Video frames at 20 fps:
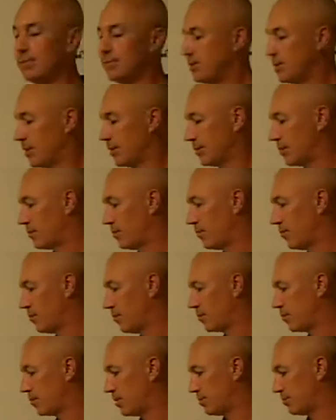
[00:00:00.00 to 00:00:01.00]
That's
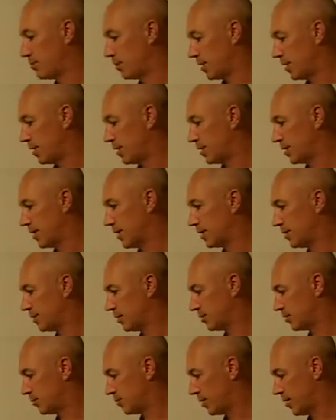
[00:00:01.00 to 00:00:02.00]
unfortunate, but that's
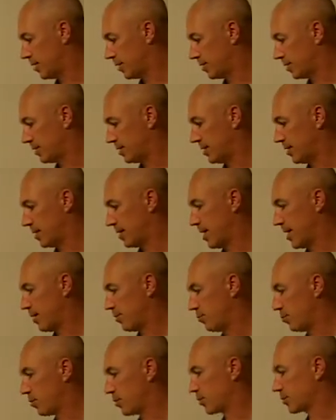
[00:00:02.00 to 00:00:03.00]
just the way that it
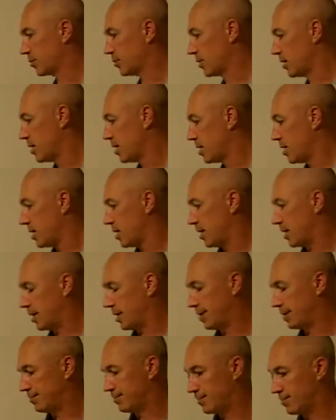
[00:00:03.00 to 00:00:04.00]
works.
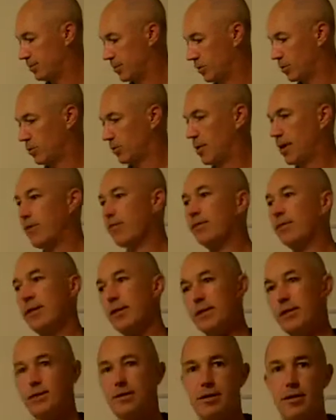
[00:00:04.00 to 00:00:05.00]
So
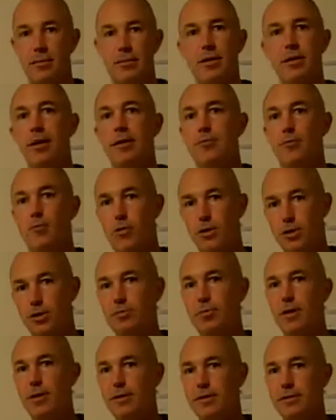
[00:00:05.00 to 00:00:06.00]
everything is going to become more
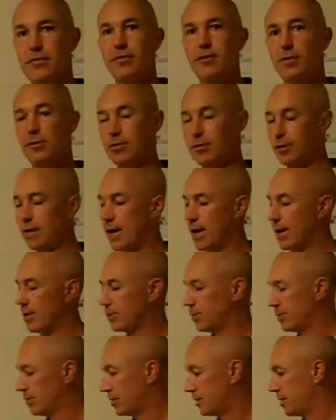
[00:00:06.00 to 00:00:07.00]
expensive, including
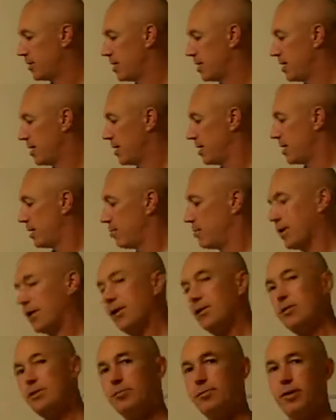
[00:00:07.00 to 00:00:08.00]
houses. But
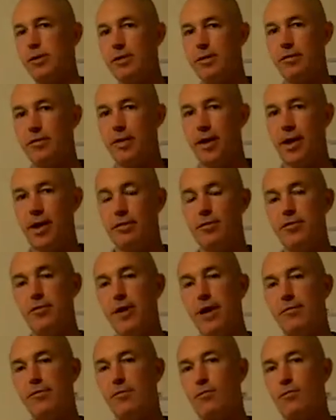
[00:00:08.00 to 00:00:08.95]
here's the beauty of that. If you have a